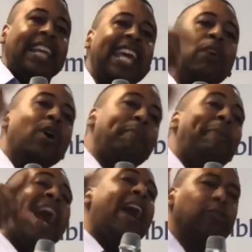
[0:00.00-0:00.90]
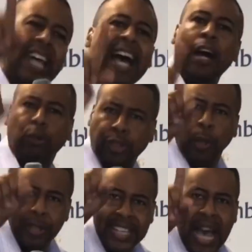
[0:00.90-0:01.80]
he would bow down
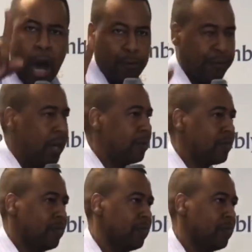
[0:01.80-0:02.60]
to the Alpha.